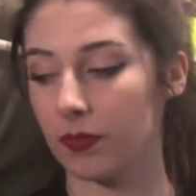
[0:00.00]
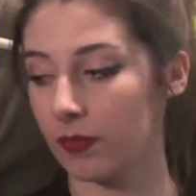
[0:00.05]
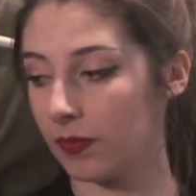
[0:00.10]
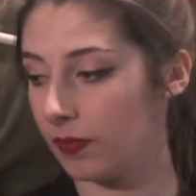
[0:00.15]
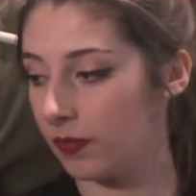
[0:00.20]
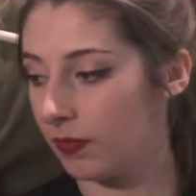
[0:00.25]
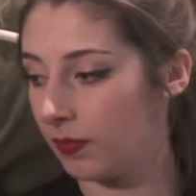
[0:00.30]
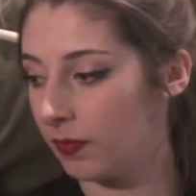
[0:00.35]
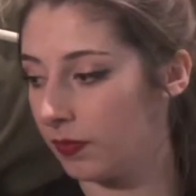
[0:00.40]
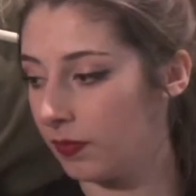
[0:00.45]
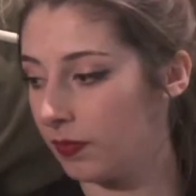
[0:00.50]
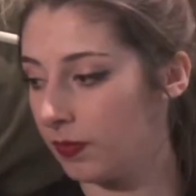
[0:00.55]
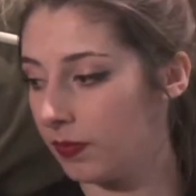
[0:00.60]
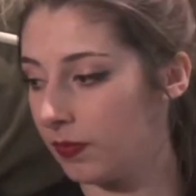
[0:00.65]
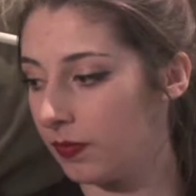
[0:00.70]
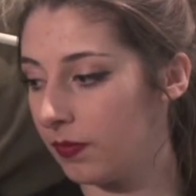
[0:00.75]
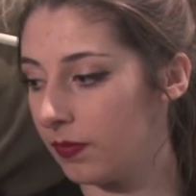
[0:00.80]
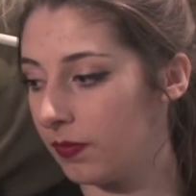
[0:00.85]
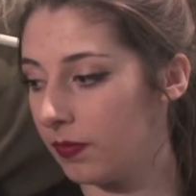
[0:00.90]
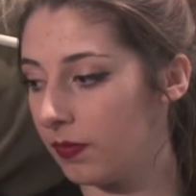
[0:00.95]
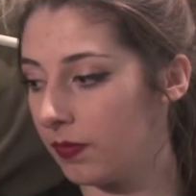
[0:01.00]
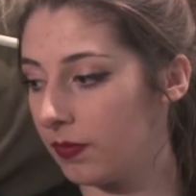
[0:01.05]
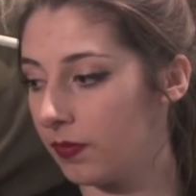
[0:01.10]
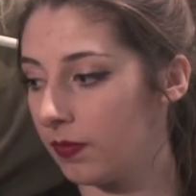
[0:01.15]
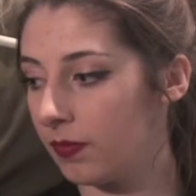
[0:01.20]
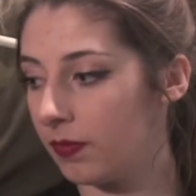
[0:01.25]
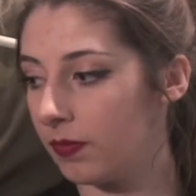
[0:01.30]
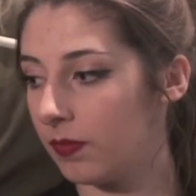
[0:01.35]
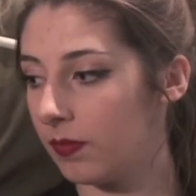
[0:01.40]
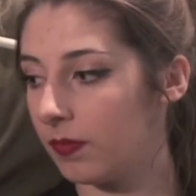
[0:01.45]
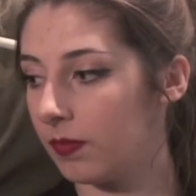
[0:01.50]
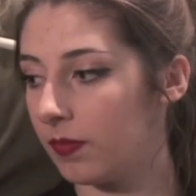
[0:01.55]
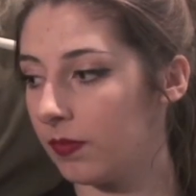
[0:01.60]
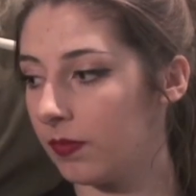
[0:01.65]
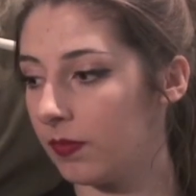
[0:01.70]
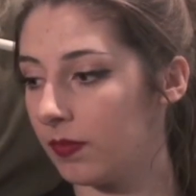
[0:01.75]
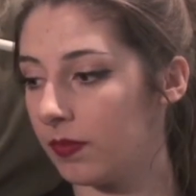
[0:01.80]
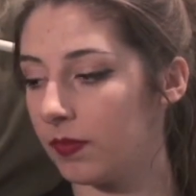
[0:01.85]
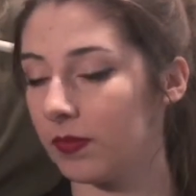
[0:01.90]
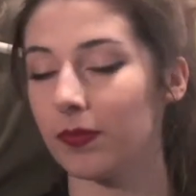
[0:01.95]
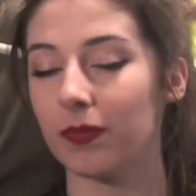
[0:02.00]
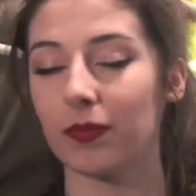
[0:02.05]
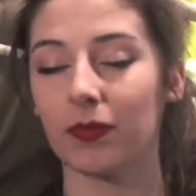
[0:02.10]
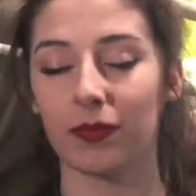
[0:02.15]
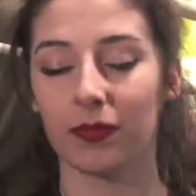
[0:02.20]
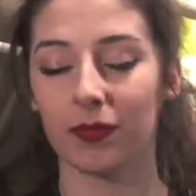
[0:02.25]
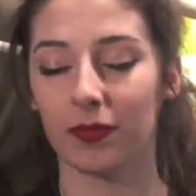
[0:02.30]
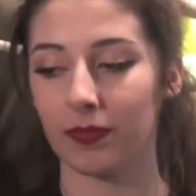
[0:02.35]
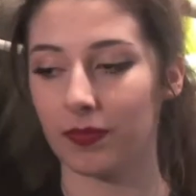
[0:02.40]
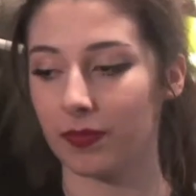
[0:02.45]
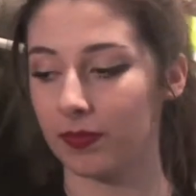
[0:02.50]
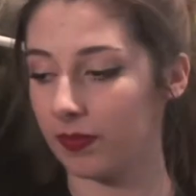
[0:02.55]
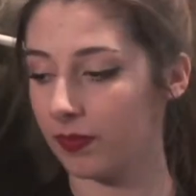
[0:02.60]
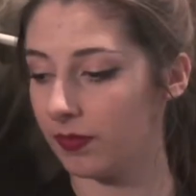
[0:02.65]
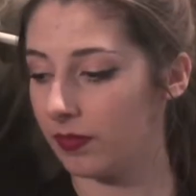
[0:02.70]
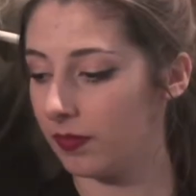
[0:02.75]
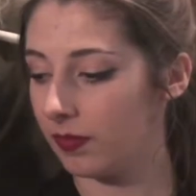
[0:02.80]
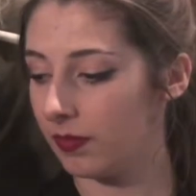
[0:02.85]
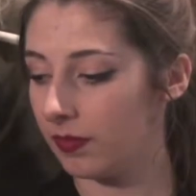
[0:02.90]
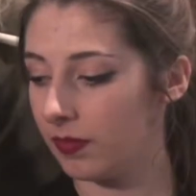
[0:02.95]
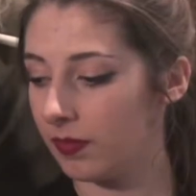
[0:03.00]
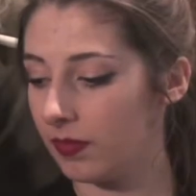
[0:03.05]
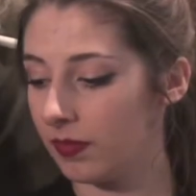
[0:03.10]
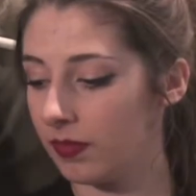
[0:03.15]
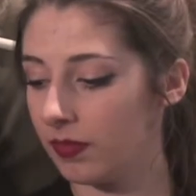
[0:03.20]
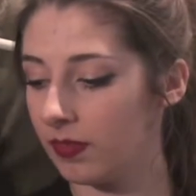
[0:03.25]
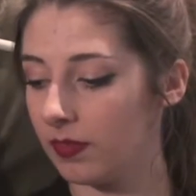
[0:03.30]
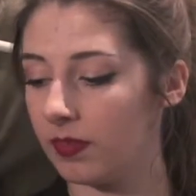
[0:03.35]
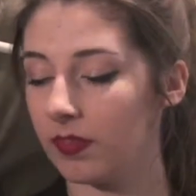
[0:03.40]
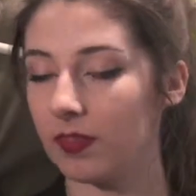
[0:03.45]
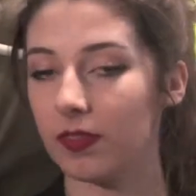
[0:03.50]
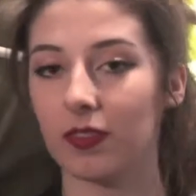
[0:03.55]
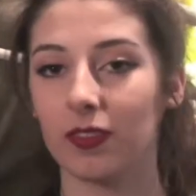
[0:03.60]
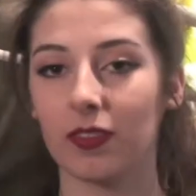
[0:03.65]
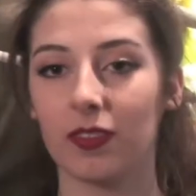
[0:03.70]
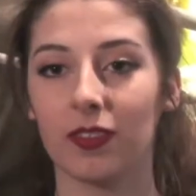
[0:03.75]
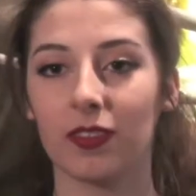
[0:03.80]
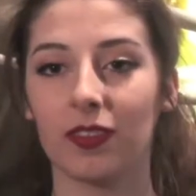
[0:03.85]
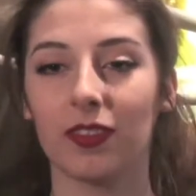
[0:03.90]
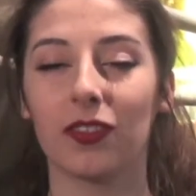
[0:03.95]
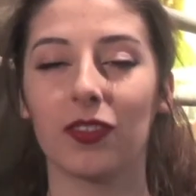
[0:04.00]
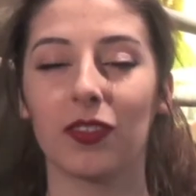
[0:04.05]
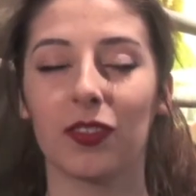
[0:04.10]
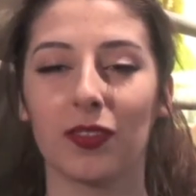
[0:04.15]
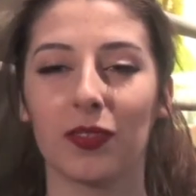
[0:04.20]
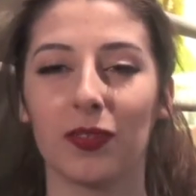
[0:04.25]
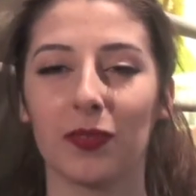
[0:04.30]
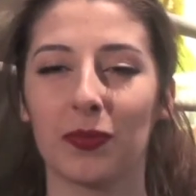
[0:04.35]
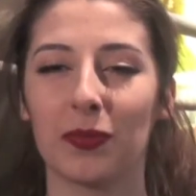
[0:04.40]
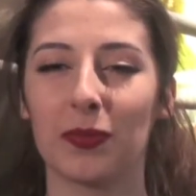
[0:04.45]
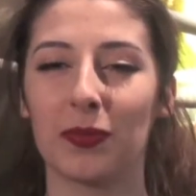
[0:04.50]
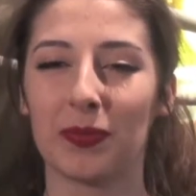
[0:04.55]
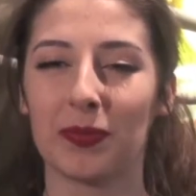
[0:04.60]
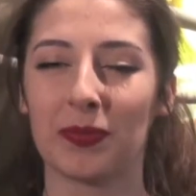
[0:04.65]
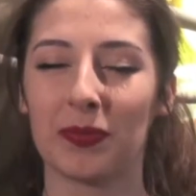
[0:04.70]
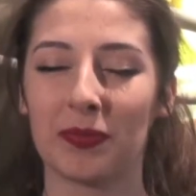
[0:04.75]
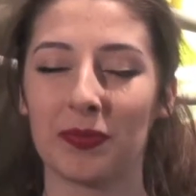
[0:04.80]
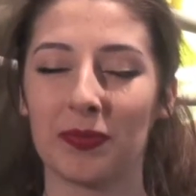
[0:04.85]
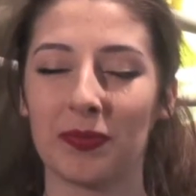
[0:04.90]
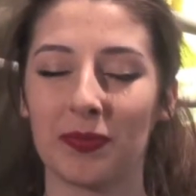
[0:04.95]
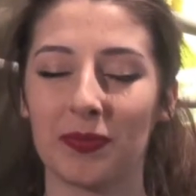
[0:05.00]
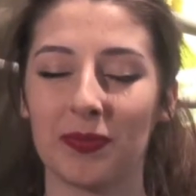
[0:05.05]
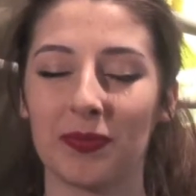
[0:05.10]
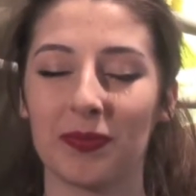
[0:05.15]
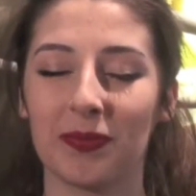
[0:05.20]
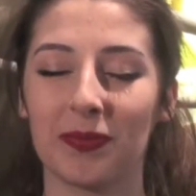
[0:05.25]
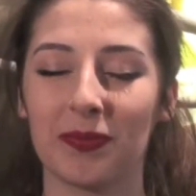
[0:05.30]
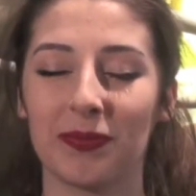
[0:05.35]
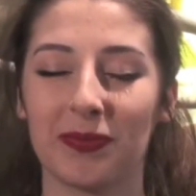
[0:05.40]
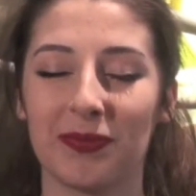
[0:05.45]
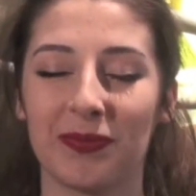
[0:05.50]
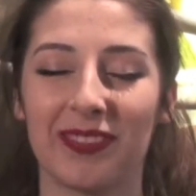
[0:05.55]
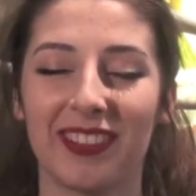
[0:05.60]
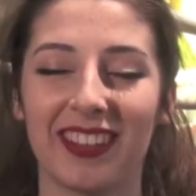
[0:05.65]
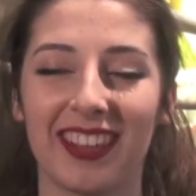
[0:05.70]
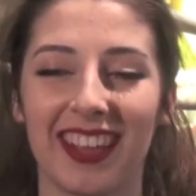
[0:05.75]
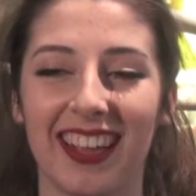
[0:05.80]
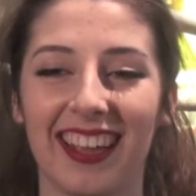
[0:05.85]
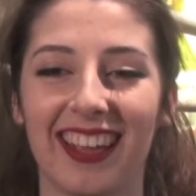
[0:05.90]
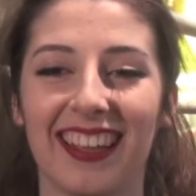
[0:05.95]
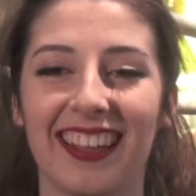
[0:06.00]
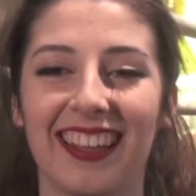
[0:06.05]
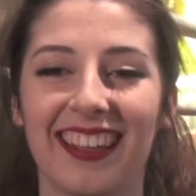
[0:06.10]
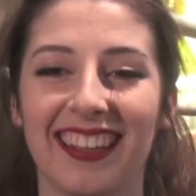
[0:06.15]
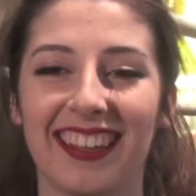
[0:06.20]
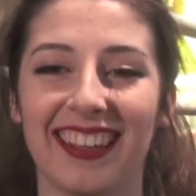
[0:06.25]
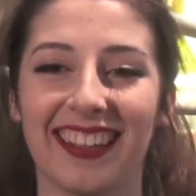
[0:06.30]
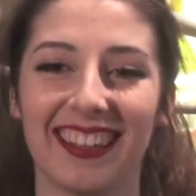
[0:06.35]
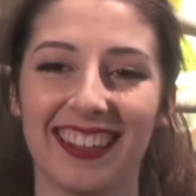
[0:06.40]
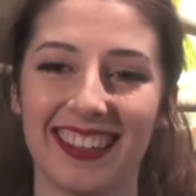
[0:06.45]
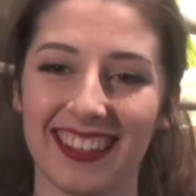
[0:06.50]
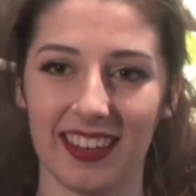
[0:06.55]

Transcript: (not speaking)